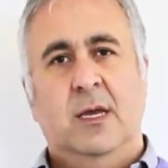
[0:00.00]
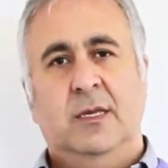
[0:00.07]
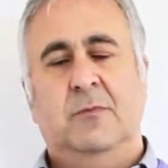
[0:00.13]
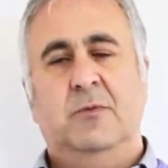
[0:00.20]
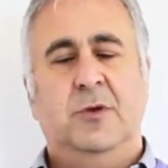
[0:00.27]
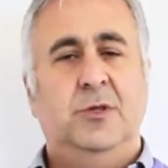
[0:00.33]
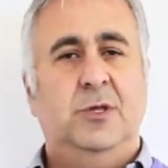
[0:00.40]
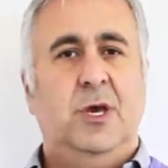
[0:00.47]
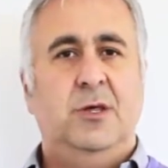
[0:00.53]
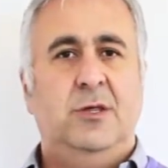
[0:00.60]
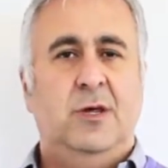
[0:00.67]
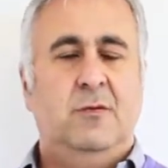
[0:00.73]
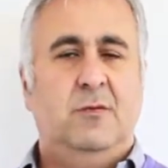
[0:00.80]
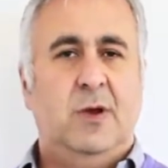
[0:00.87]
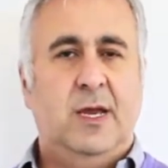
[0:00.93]

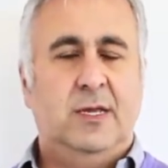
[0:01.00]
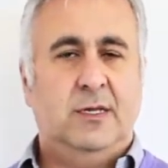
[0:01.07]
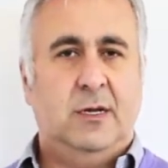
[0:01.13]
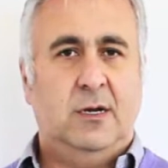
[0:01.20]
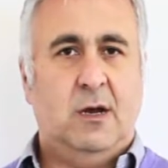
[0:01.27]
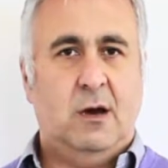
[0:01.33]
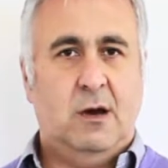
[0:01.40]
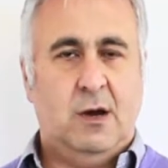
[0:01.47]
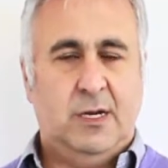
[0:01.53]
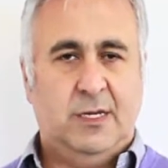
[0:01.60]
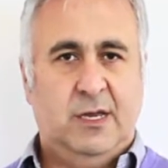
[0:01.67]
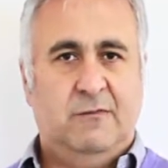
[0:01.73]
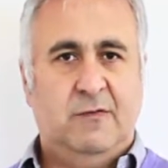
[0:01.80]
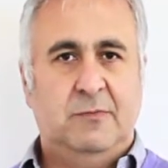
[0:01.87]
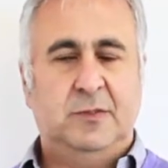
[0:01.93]
depreciation rate on
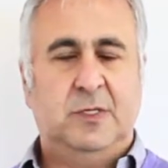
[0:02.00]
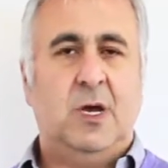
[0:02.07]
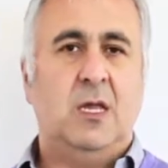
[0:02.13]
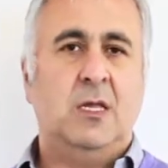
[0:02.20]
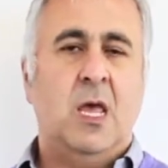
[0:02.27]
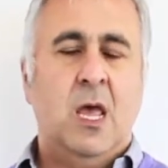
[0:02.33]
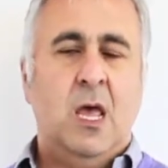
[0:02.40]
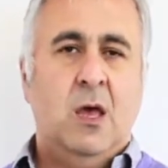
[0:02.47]
RRD website.